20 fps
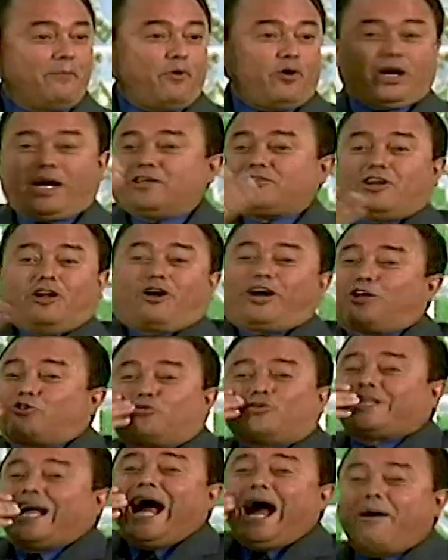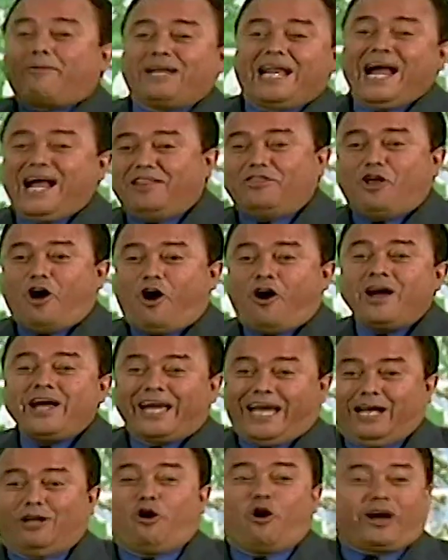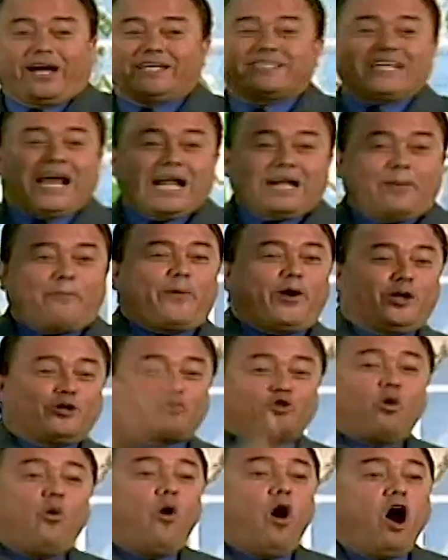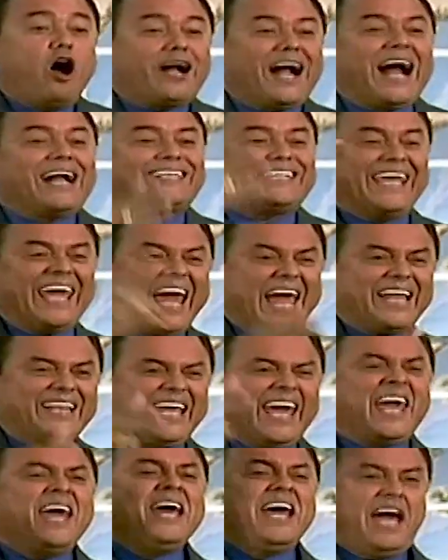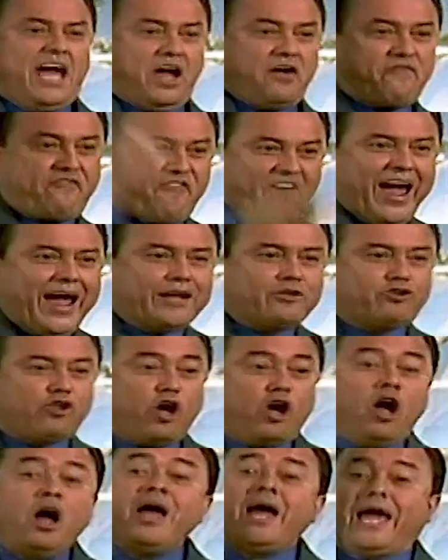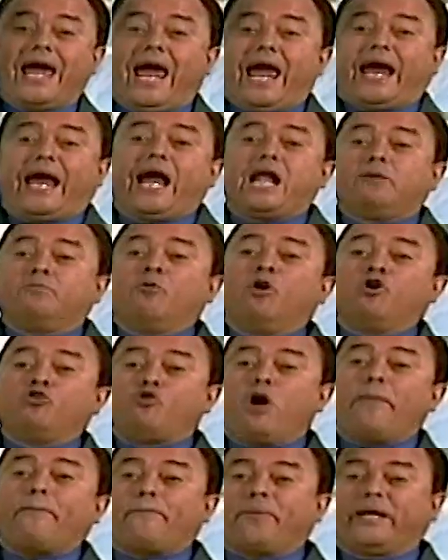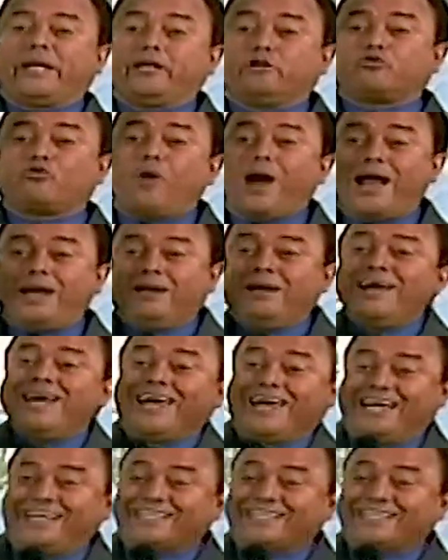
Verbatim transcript: Because that is what you are talking about, and what comes out of your mouth has effects in the spiritual world